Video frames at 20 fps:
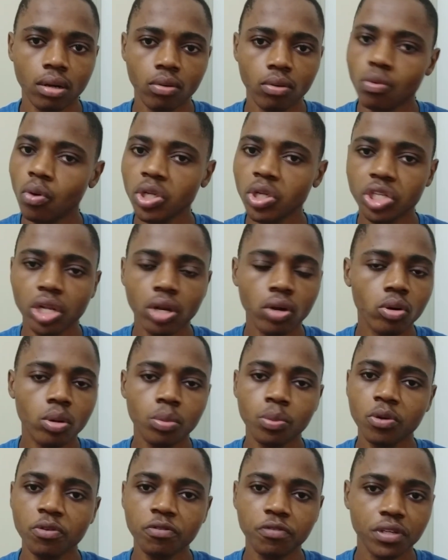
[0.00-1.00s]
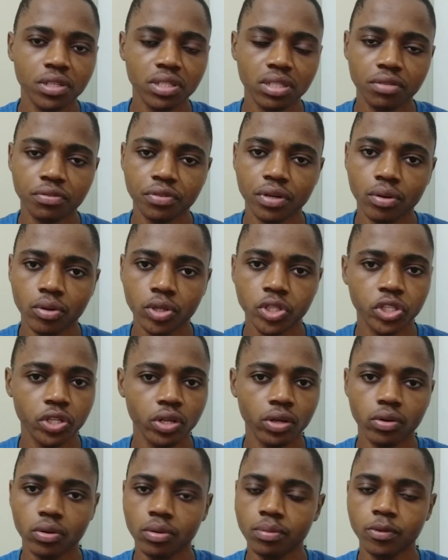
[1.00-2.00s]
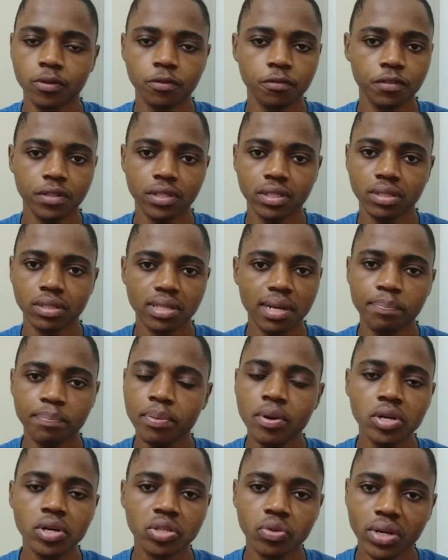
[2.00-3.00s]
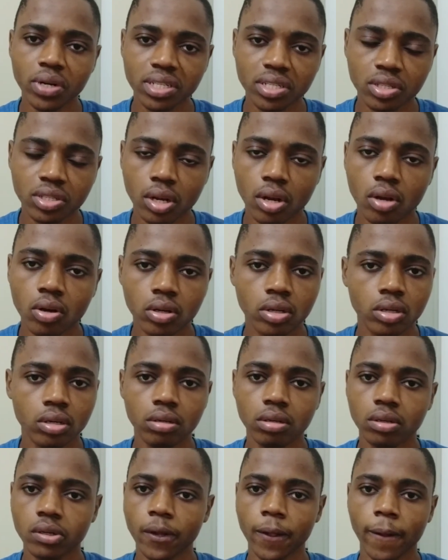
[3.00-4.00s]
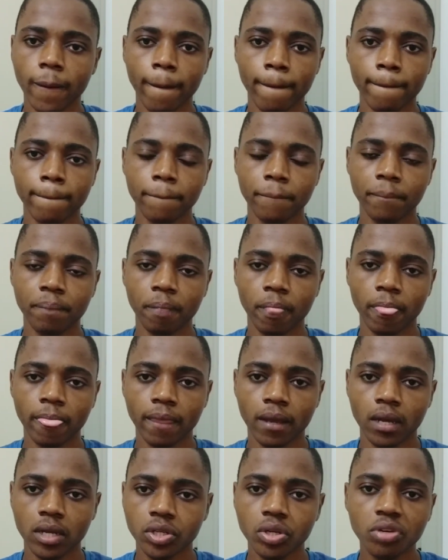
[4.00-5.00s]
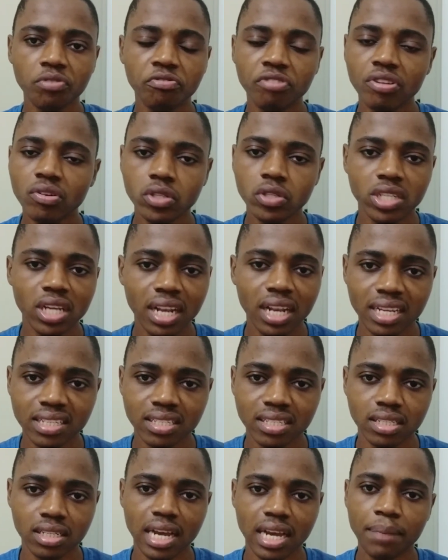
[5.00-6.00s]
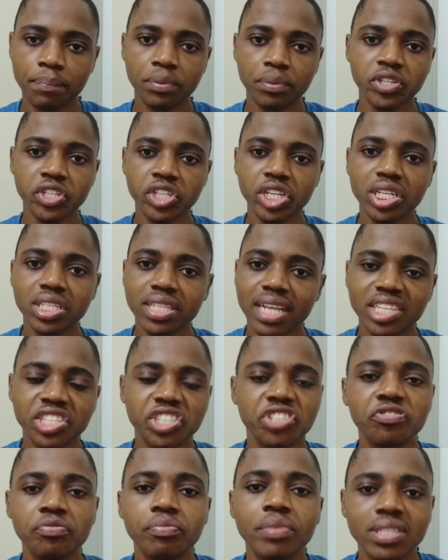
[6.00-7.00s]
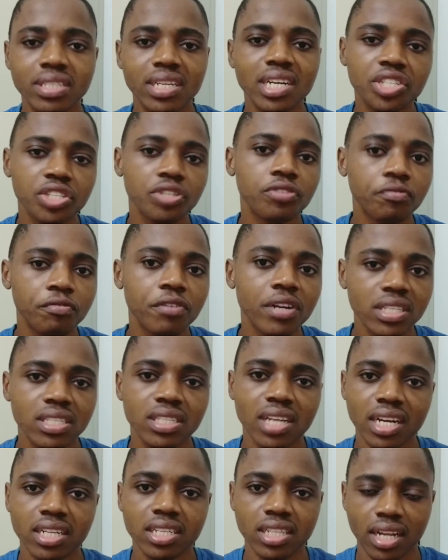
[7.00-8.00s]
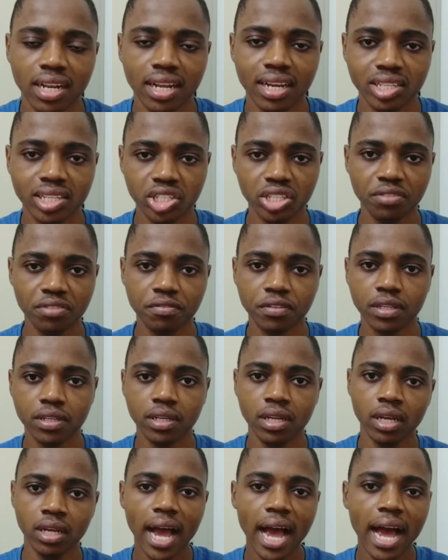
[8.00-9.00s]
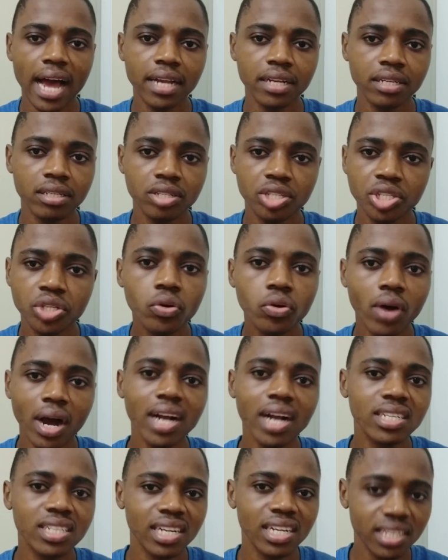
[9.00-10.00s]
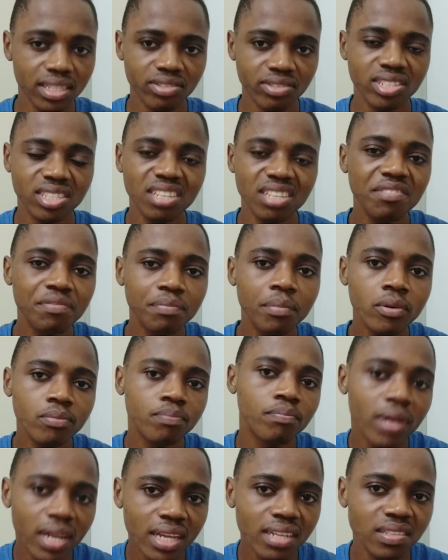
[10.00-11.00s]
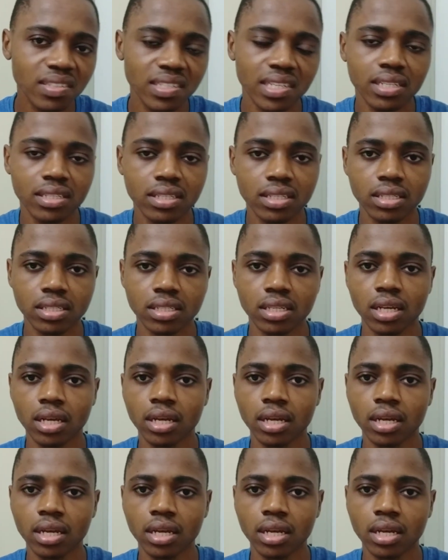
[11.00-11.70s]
watch local movies if you're watching local movies. Support what is local. Don't feel jealousy. Appreciate the achievements that your friends are actually achieving, and you actually receive more blessings